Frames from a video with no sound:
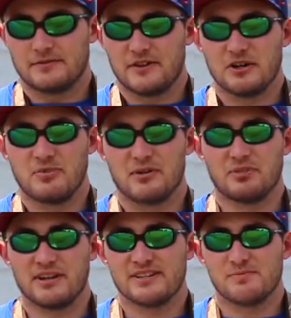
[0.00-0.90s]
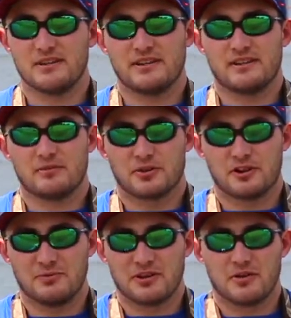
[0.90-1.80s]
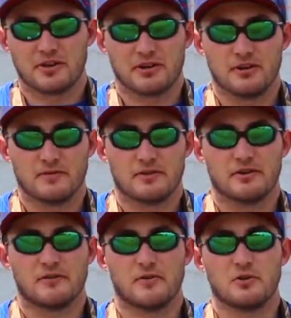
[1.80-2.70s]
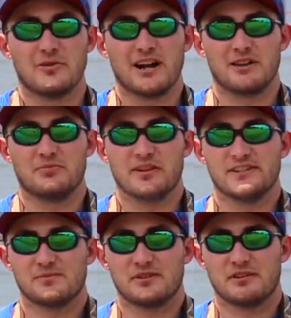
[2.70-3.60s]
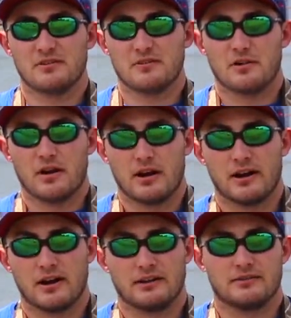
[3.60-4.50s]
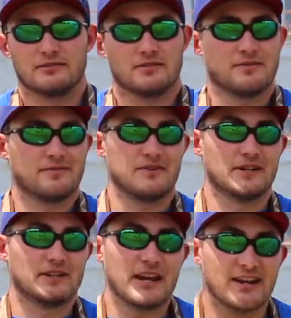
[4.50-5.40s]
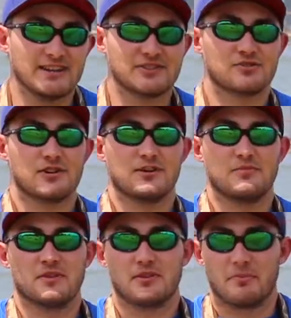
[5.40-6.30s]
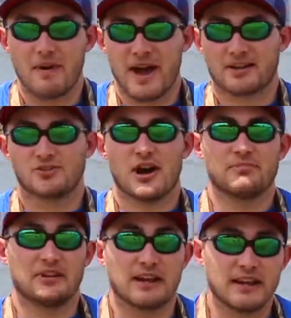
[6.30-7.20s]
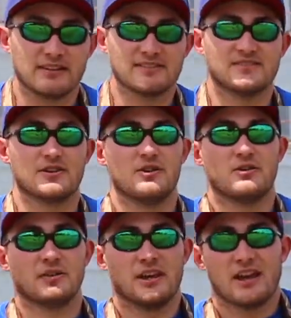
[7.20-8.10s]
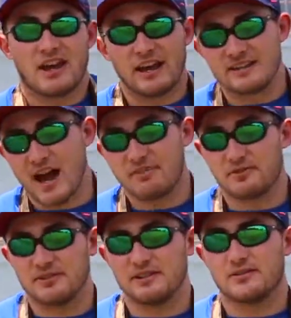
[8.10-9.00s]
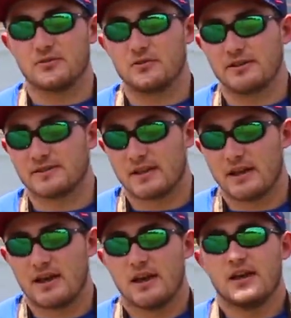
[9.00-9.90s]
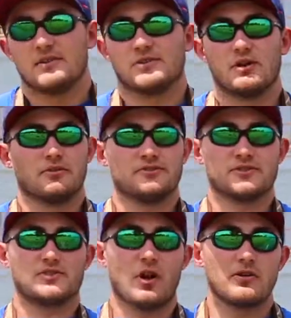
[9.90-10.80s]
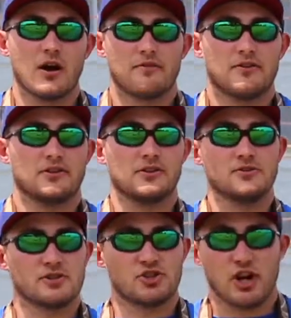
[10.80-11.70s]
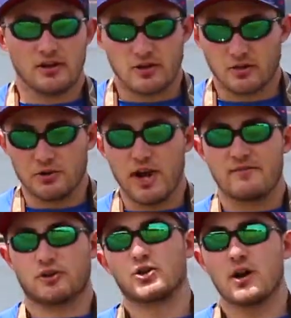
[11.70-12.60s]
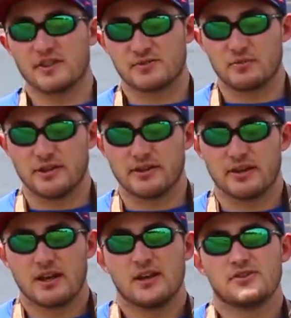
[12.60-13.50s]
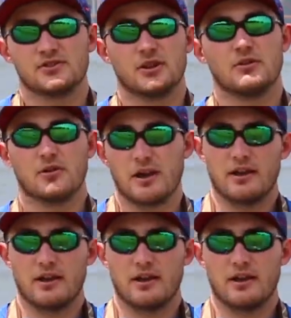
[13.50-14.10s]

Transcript: feeder butt placement, we're going to be going over full body placement, uh, the landing strip, the backdrop, the landing zone, and diver decoys. So to start off, you use a J-hook when you have a crosswind. So